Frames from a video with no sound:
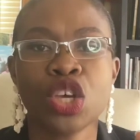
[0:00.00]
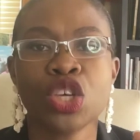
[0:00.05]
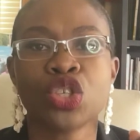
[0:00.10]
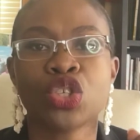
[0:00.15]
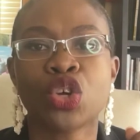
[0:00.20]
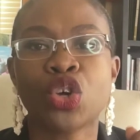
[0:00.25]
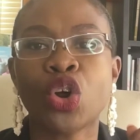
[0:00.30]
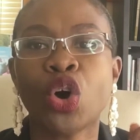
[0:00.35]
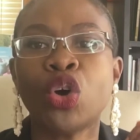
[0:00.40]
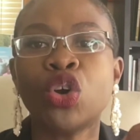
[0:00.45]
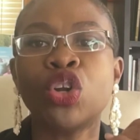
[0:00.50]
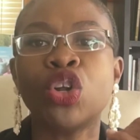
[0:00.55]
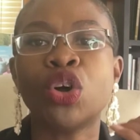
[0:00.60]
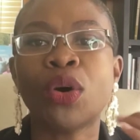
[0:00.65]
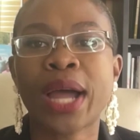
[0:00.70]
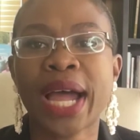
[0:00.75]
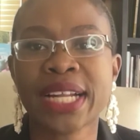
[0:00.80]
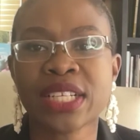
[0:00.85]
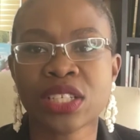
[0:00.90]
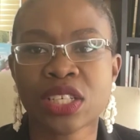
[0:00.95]
So don't
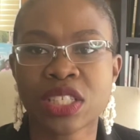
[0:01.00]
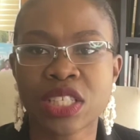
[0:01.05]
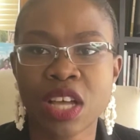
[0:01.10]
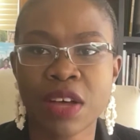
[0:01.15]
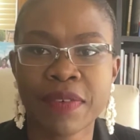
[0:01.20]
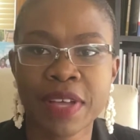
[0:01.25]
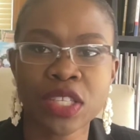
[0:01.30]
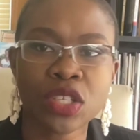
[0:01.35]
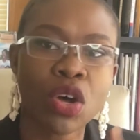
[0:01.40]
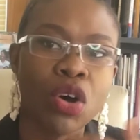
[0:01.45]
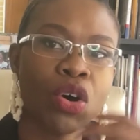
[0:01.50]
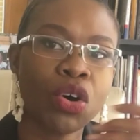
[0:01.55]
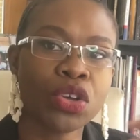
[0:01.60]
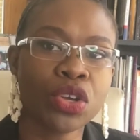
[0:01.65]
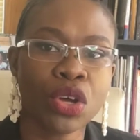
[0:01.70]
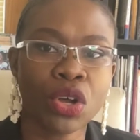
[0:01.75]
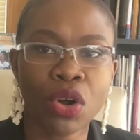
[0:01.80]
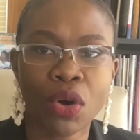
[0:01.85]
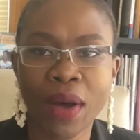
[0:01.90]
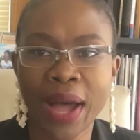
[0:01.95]
look at yourself as,
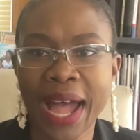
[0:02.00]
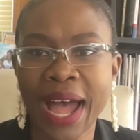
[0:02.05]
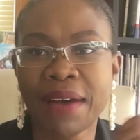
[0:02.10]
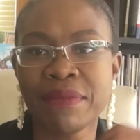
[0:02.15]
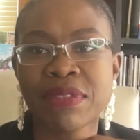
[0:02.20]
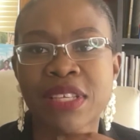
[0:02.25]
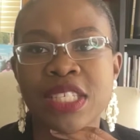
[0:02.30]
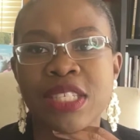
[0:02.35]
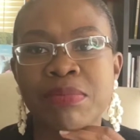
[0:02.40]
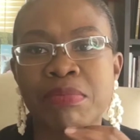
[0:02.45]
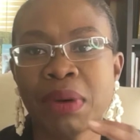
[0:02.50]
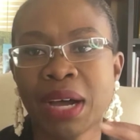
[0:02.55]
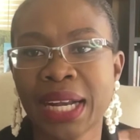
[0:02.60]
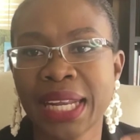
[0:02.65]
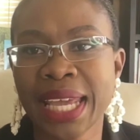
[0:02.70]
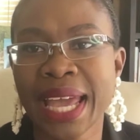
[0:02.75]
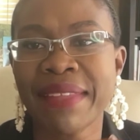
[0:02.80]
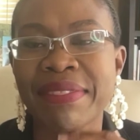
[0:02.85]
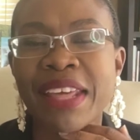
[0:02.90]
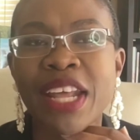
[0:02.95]
I have this
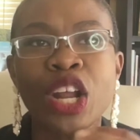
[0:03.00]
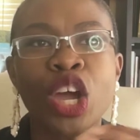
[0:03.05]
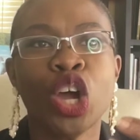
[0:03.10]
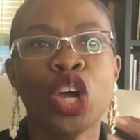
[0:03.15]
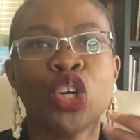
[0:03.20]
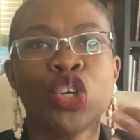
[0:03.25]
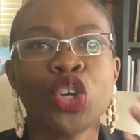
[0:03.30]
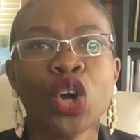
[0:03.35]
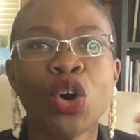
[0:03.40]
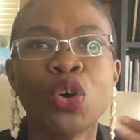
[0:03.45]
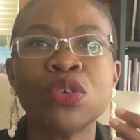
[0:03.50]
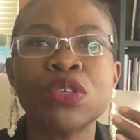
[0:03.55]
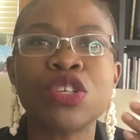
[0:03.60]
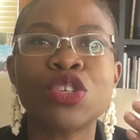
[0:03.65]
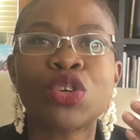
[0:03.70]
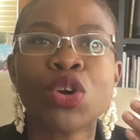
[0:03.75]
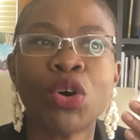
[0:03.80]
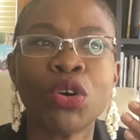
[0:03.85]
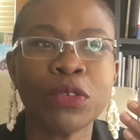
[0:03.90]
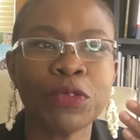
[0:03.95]
money. And then
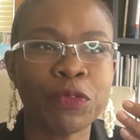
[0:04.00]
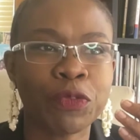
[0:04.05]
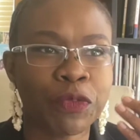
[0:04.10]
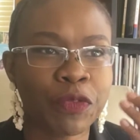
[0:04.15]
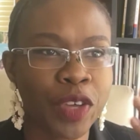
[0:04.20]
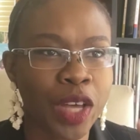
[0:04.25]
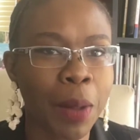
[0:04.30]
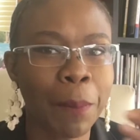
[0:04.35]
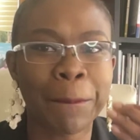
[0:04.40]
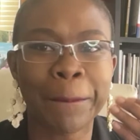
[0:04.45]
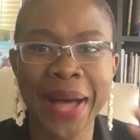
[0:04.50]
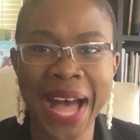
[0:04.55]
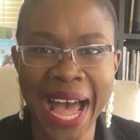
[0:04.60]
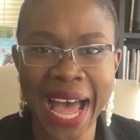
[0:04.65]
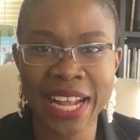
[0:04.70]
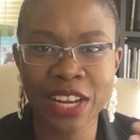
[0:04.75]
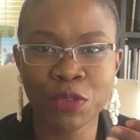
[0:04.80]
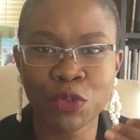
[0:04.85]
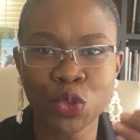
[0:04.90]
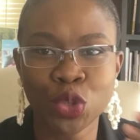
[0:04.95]
don't feel
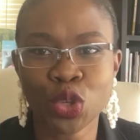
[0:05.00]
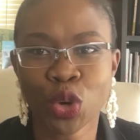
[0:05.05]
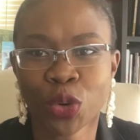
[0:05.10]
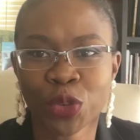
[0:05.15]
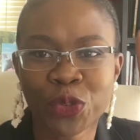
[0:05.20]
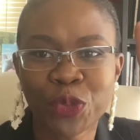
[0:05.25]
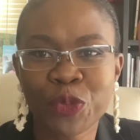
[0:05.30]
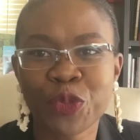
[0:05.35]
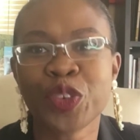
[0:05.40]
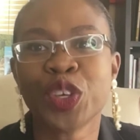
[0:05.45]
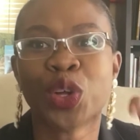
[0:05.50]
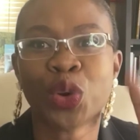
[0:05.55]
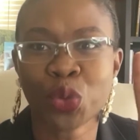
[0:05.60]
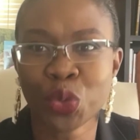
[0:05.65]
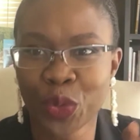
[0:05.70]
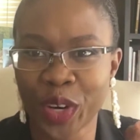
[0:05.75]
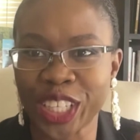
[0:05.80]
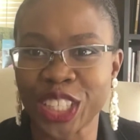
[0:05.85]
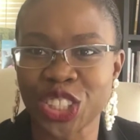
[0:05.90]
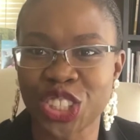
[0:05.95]
bad if you don't feel
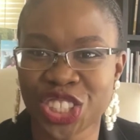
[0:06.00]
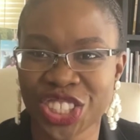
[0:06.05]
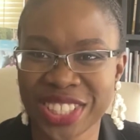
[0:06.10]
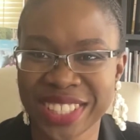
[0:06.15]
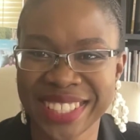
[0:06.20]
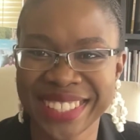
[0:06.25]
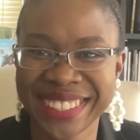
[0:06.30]
rich.